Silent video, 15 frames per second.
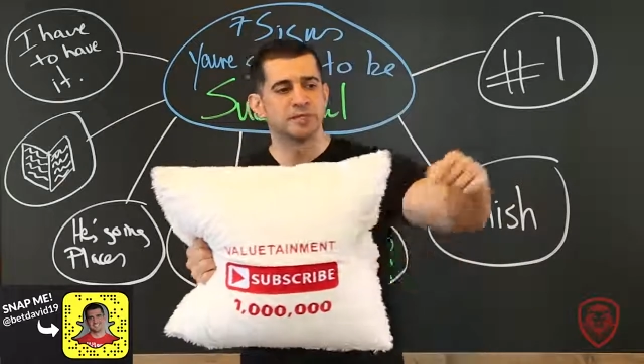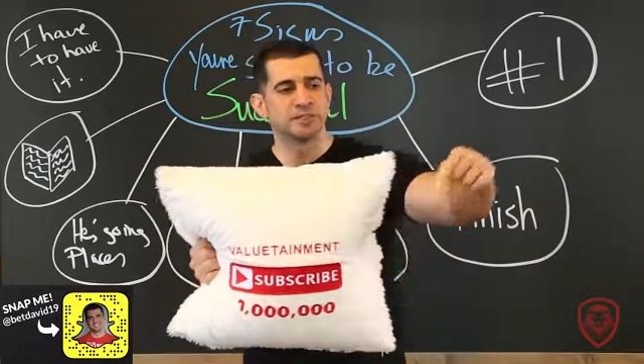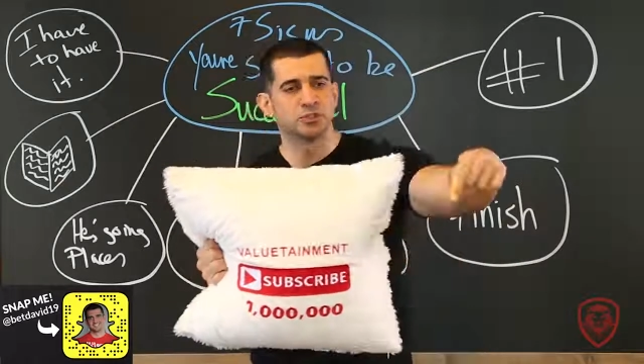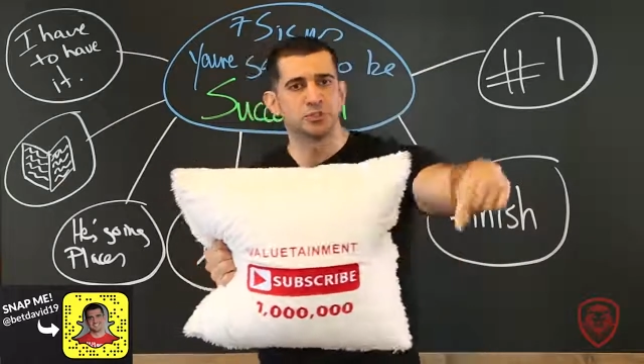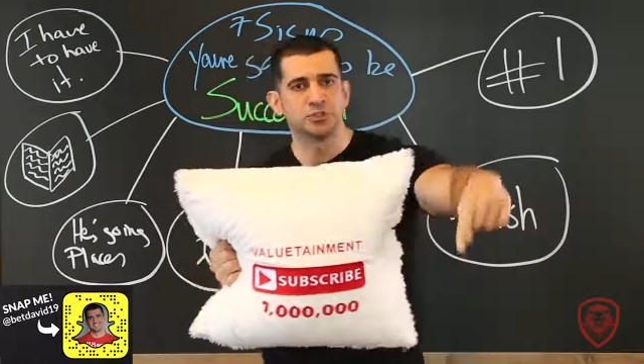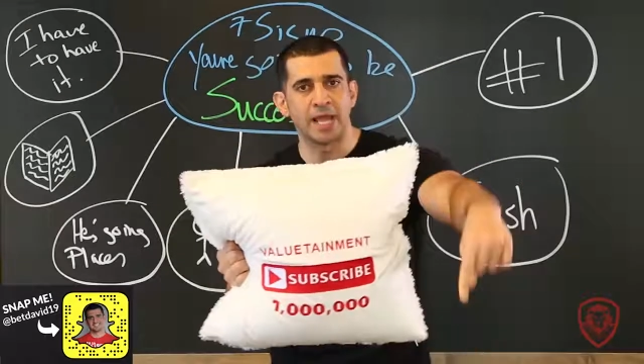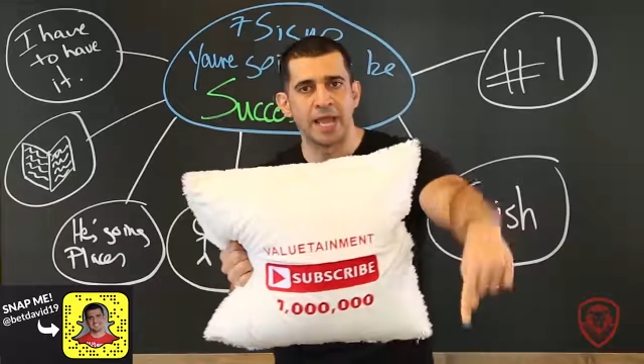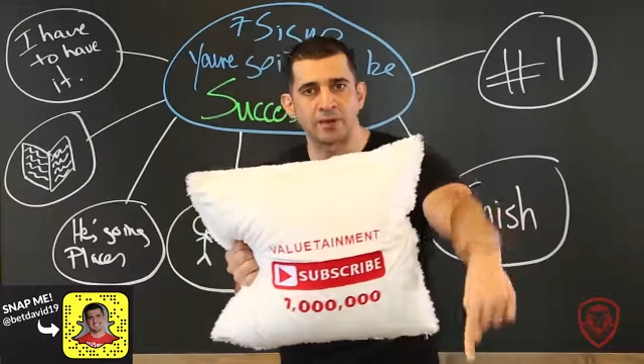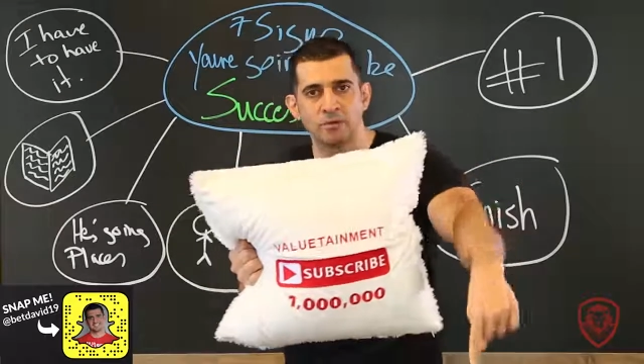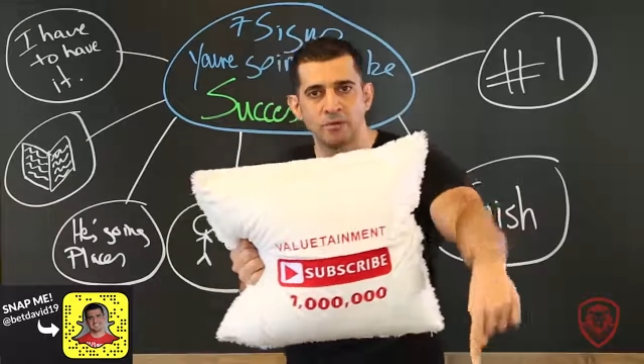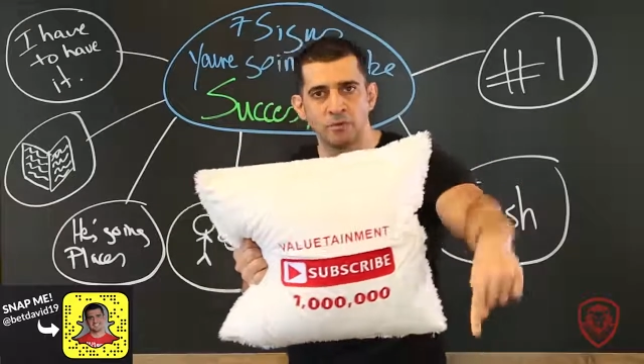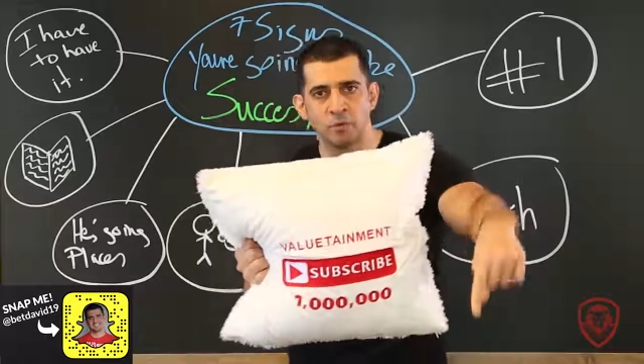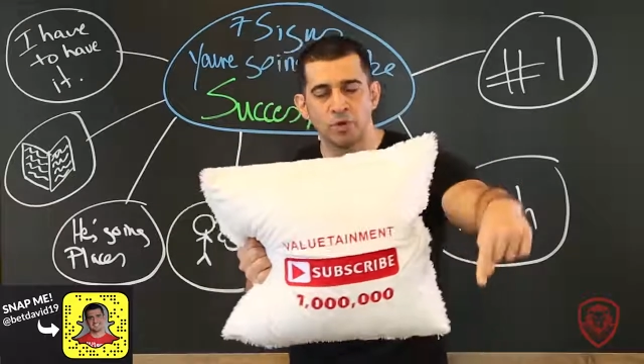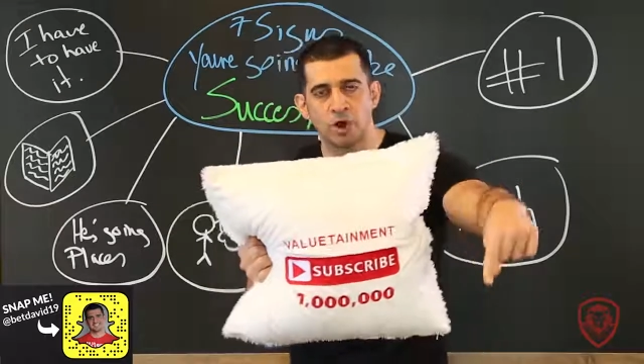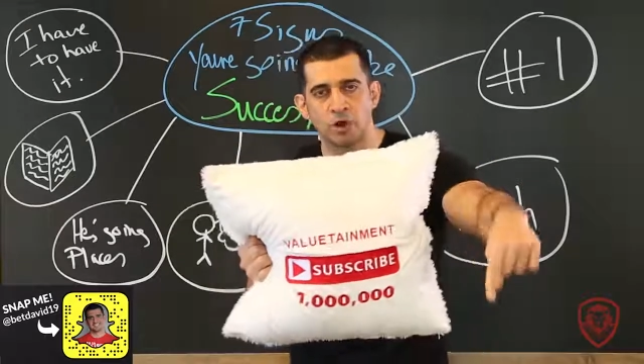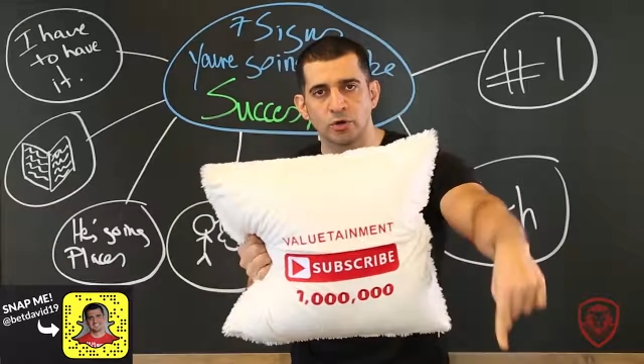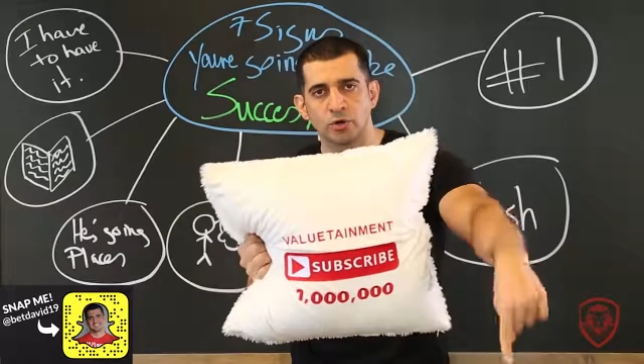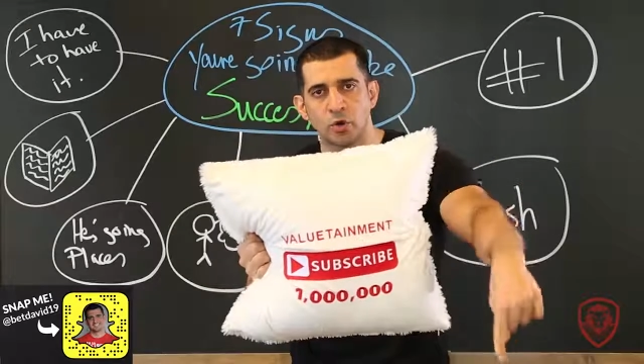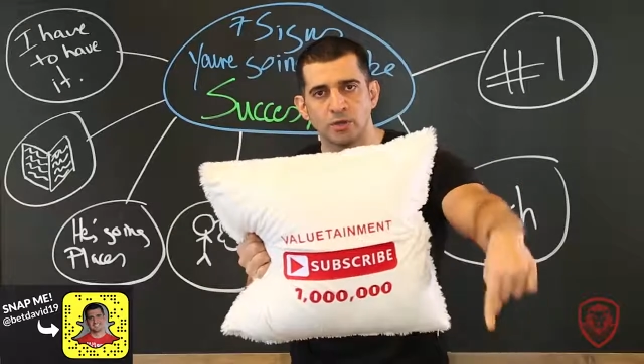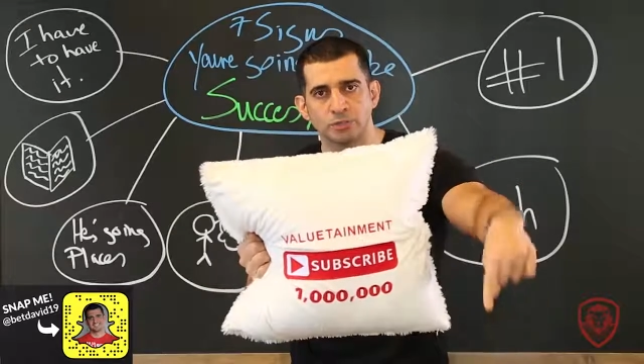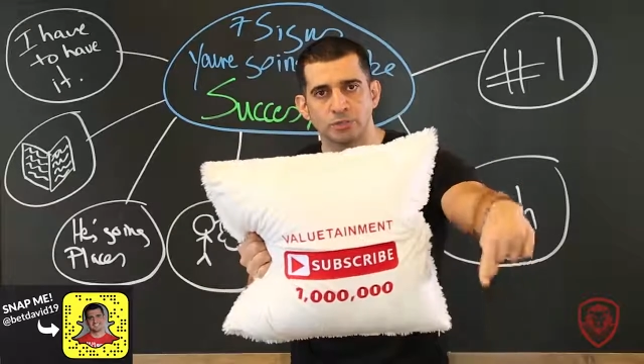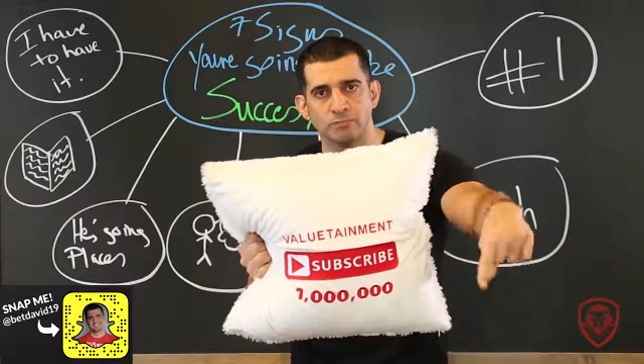to this channel. Our
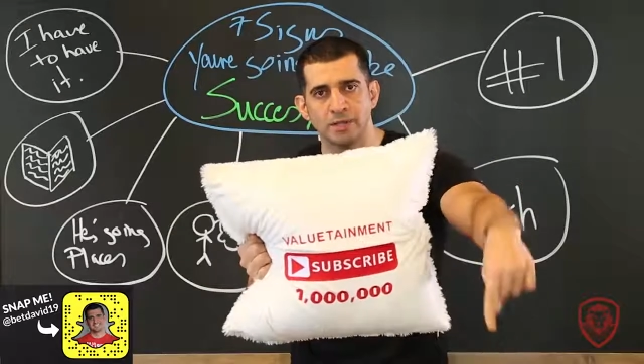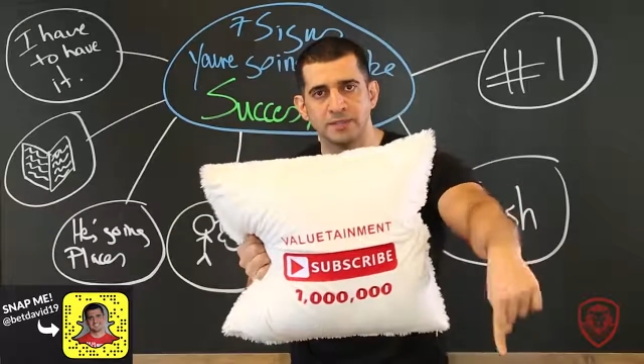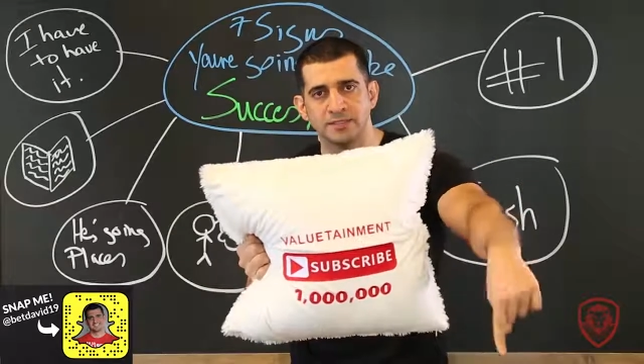goal is 1